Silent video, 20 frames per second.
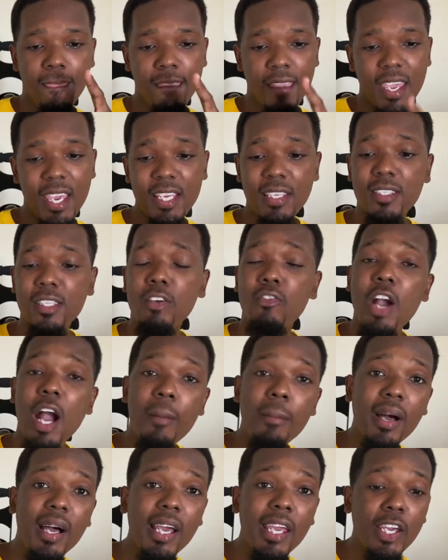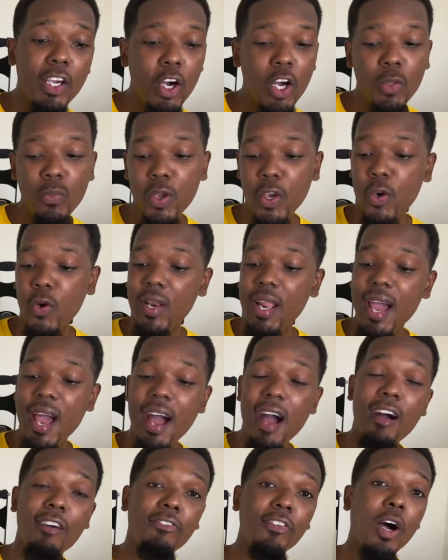Instagram icon, we're gonna
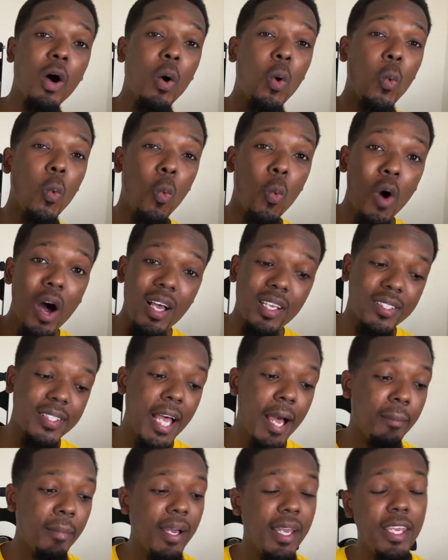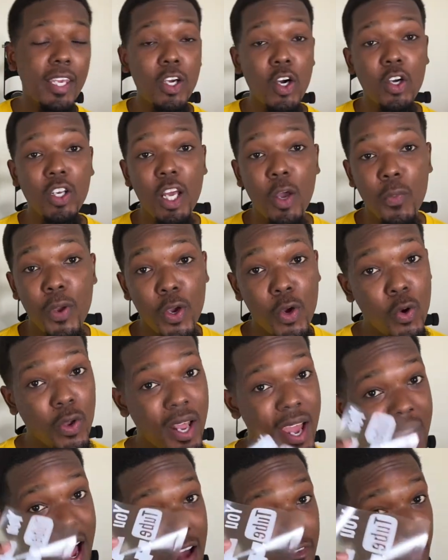have a WhatsApp icon, and we're gonna
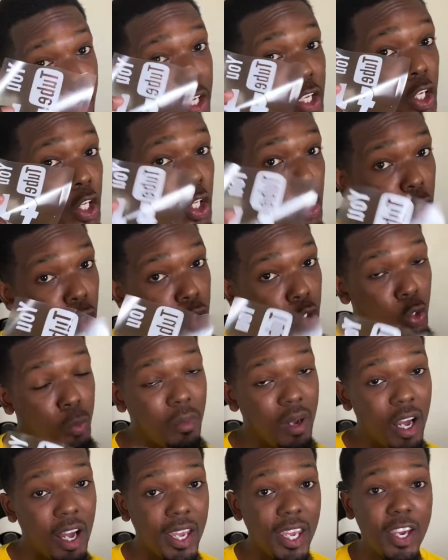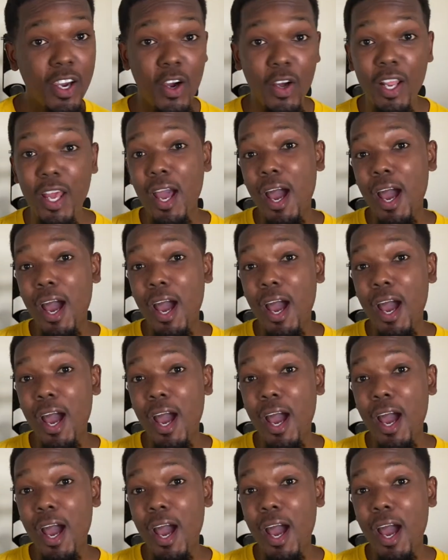have a YouTube icon.